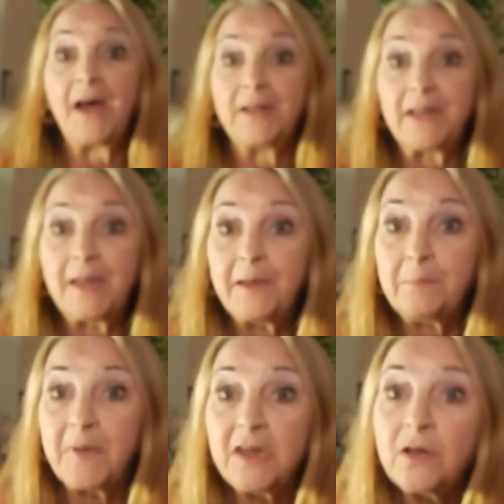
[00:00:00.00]
honey
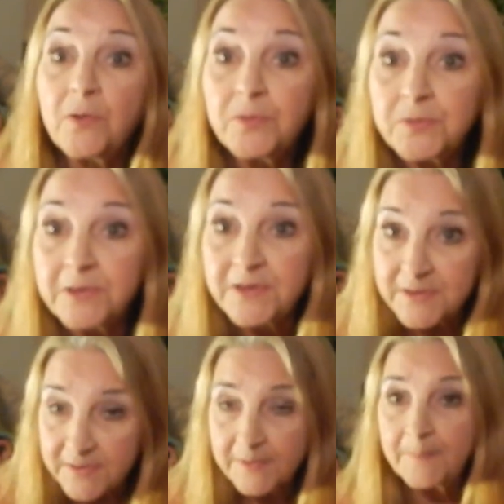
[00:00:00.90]

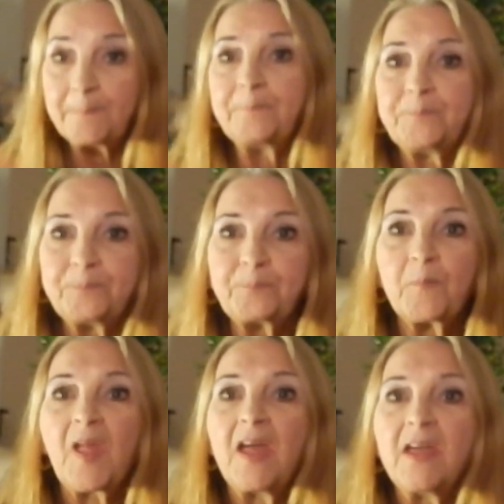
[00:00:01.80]
Minos,
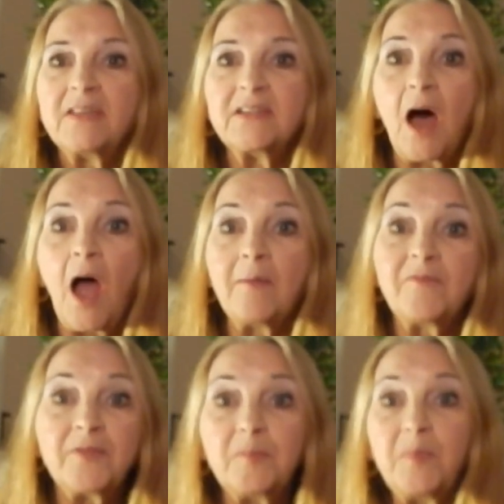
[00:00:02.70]
time
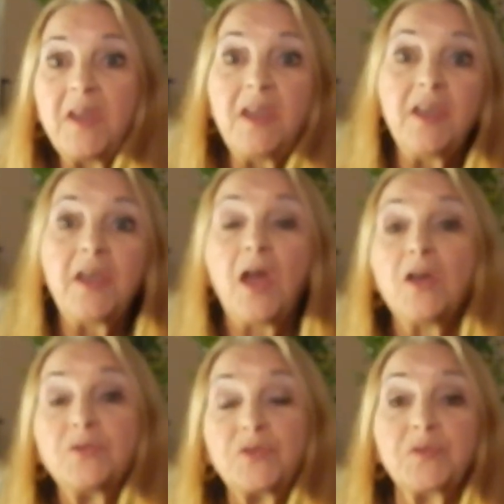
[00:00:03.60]
for me
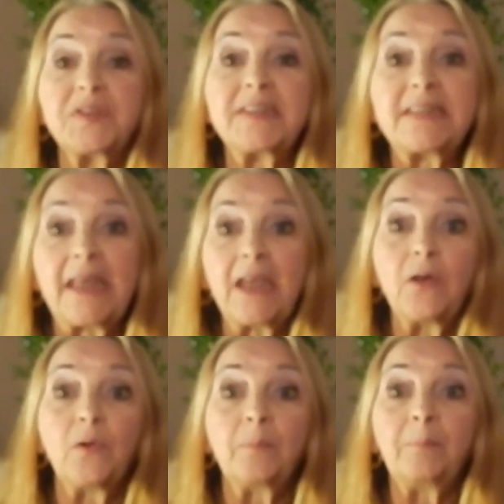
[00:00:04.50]
to say
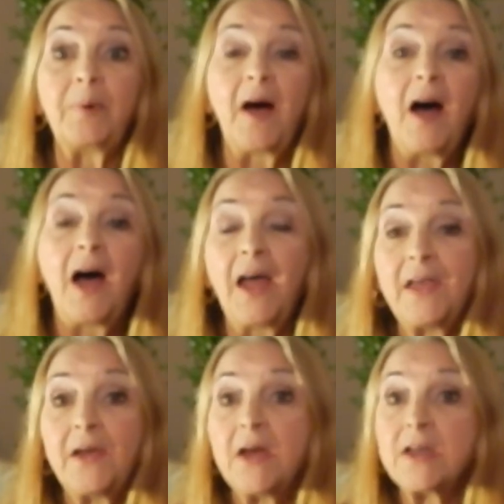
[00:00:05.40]

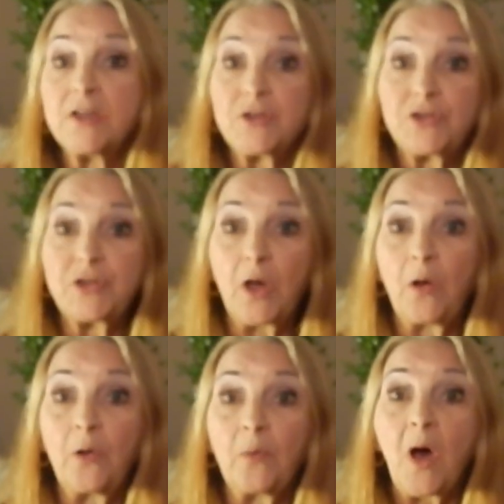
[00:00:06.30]
goodbye.
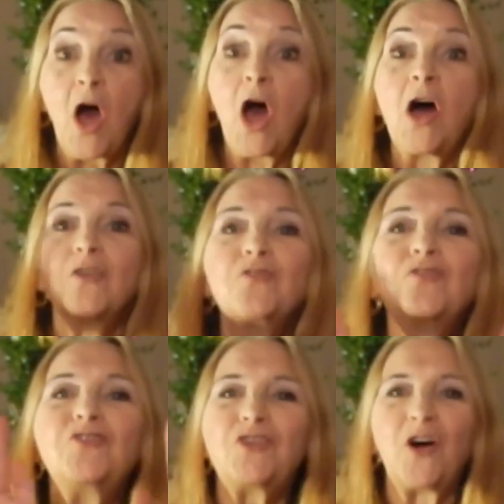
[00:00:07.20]
So
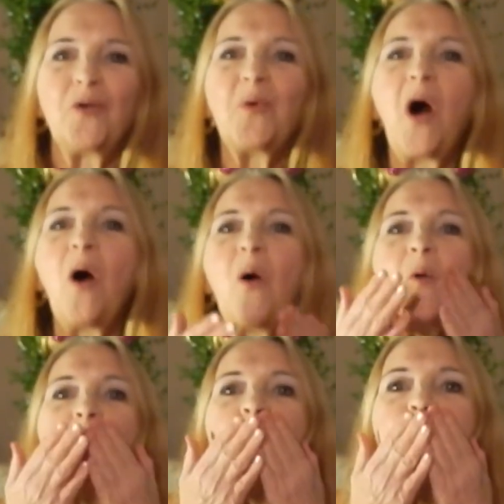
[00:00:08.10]
go
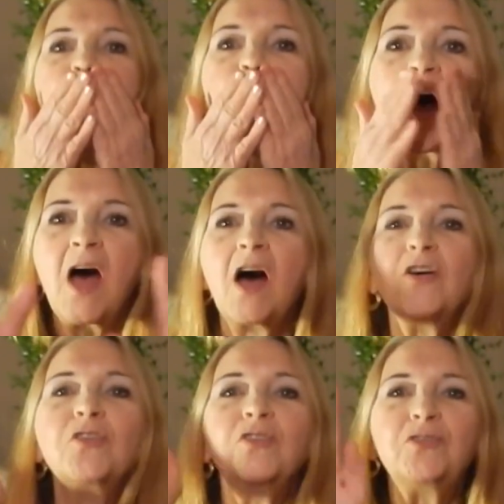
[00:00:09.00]
home.
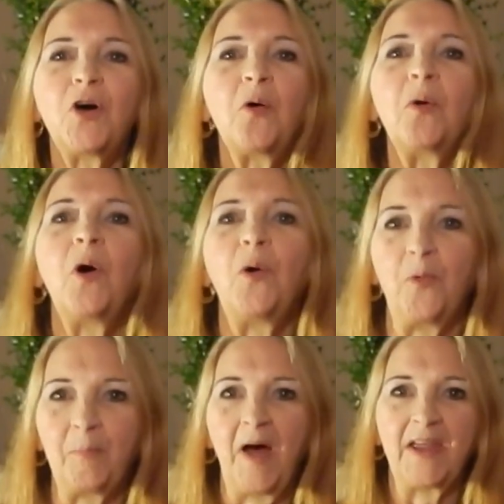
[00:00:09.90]
Go
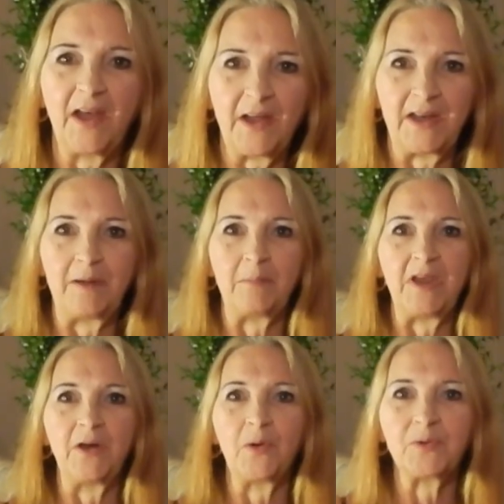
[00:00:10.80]
home, my honey
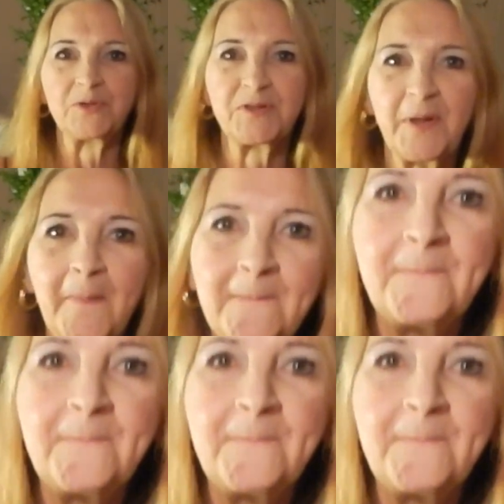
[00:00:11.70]
Minos.